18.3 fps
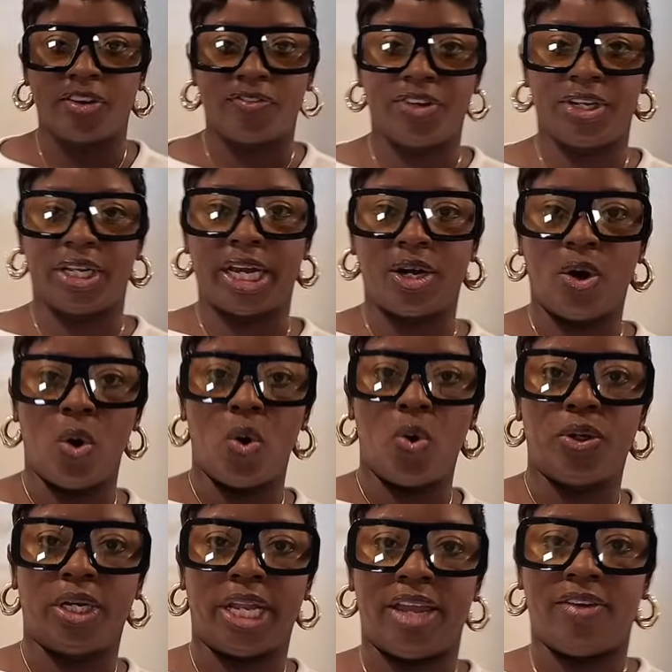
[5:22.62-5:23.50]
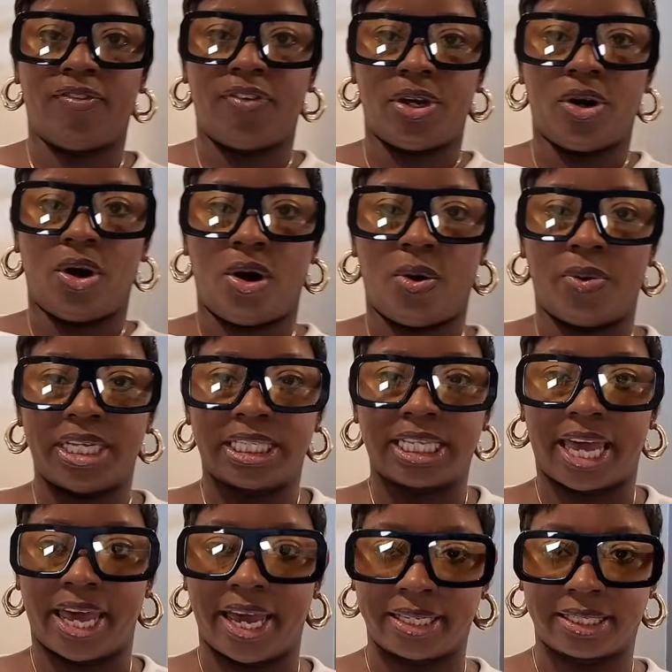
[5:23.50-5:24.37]
I feel like Old Navy
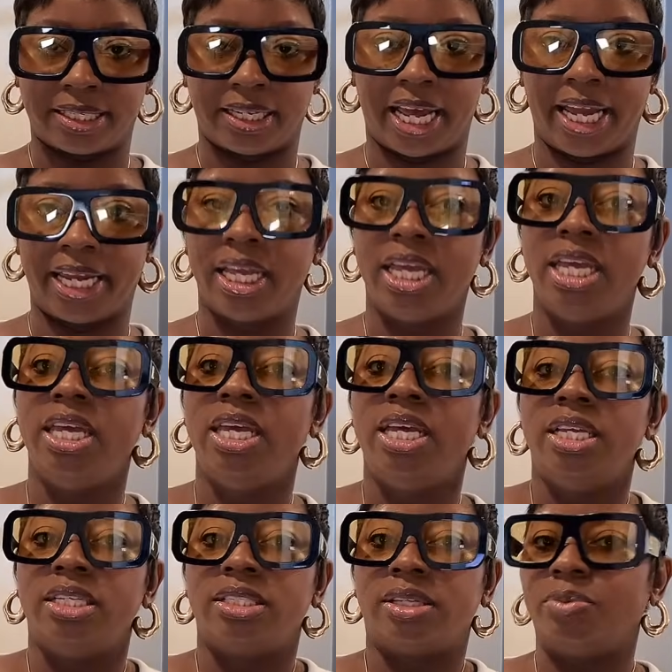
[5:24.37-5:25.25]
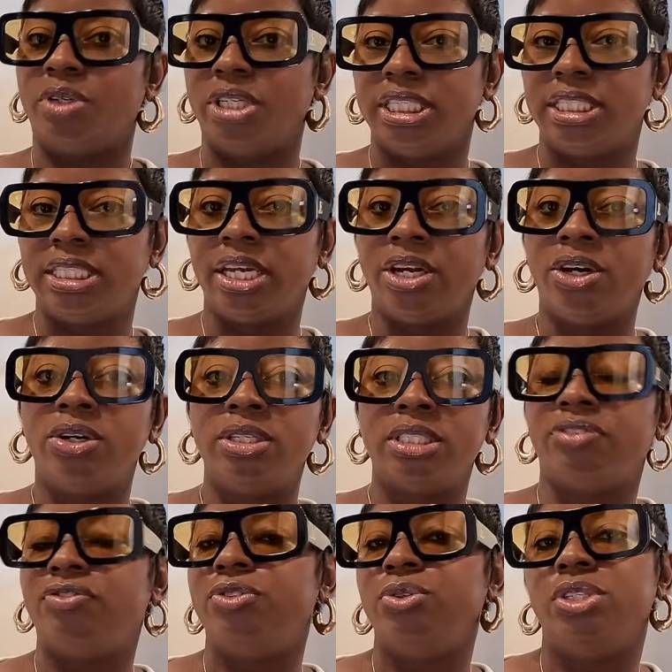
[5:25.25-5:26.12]
always has like some good
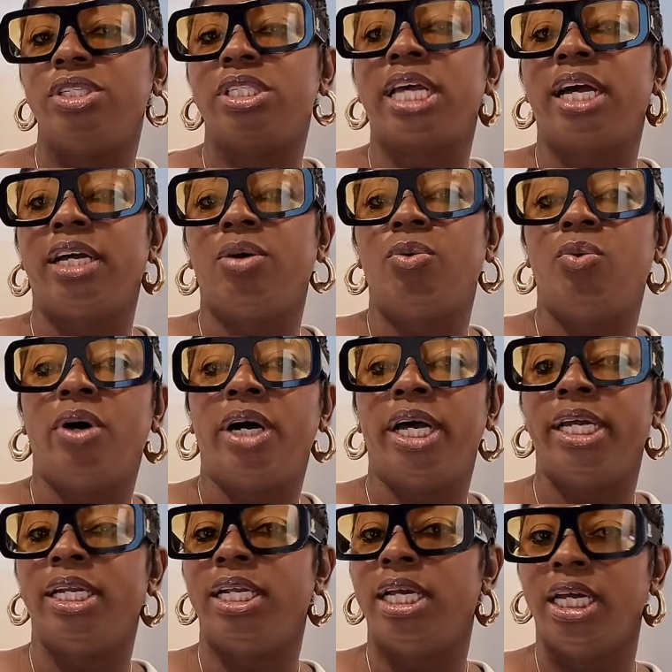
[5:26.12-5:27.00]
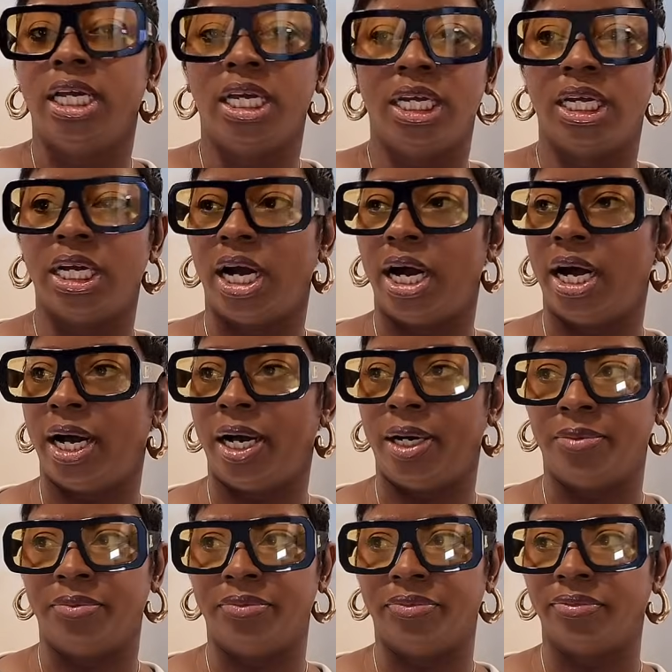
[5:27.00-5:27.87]
deals if you just kind of want
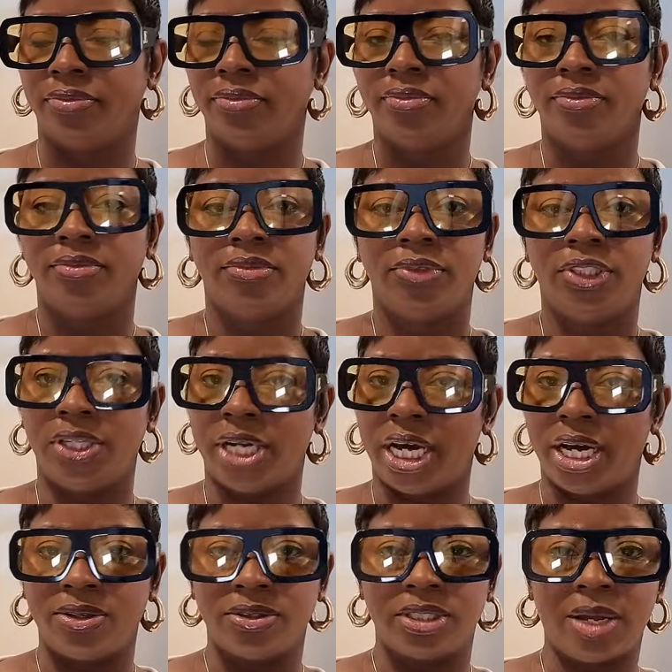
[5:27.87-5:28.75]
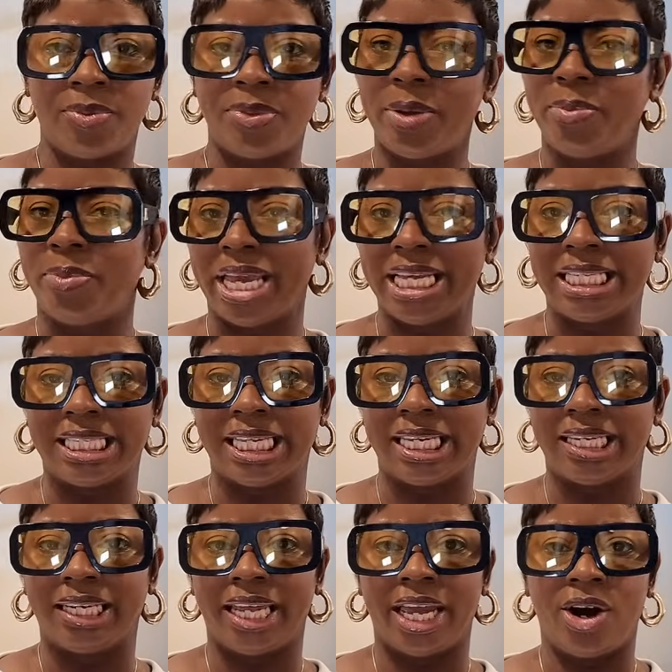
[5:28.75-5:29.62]
you know, something
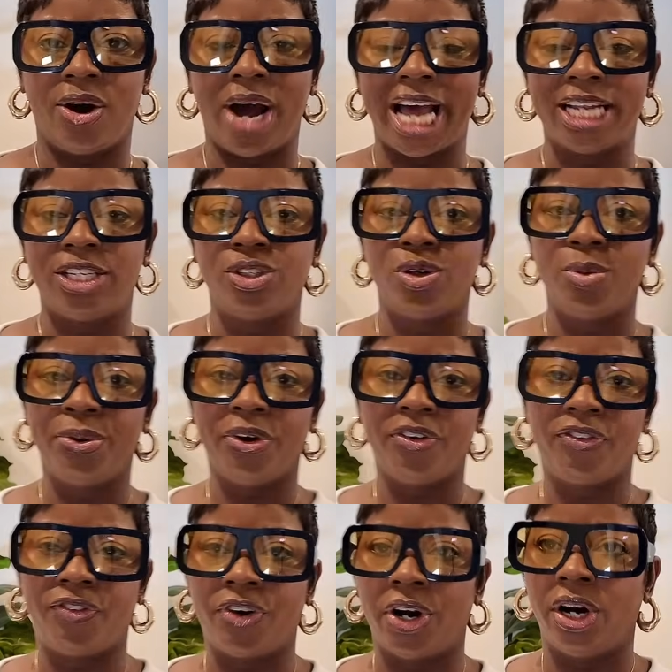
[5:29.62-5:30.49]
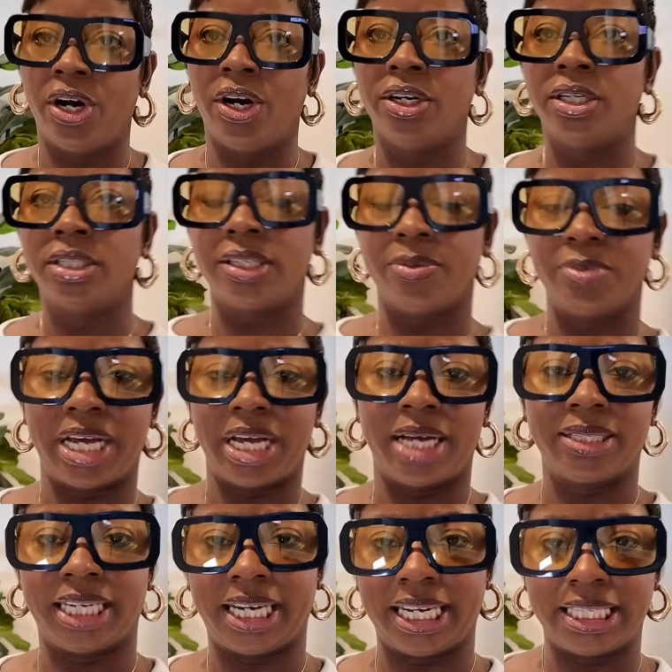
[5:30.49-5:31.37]
basic. Now I do prefer
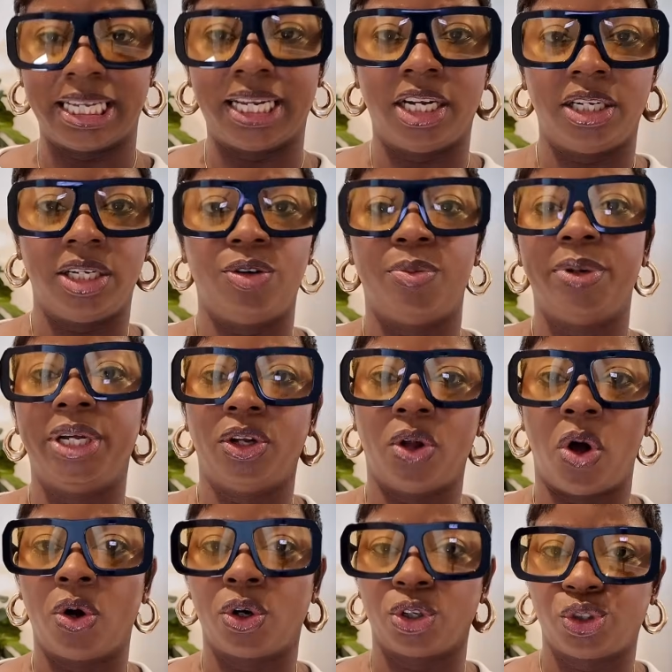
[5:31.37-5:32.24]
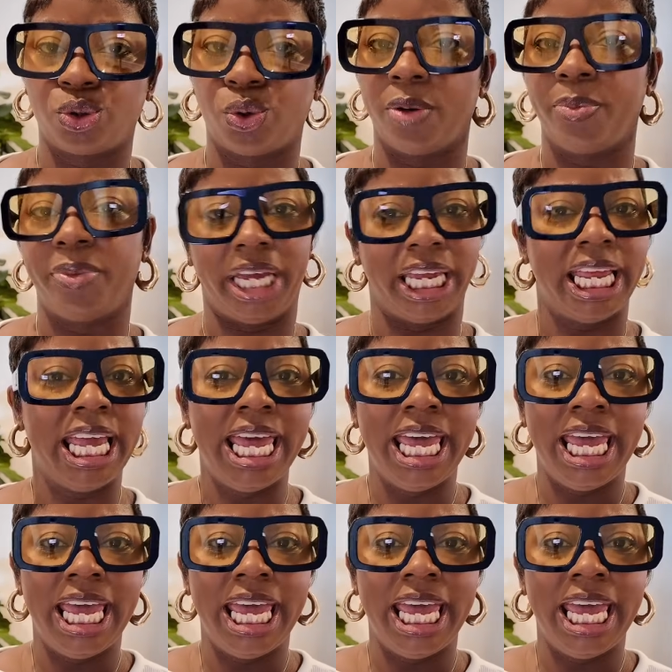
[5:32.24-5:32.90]
sometimes, like I said, a little bit longer short, but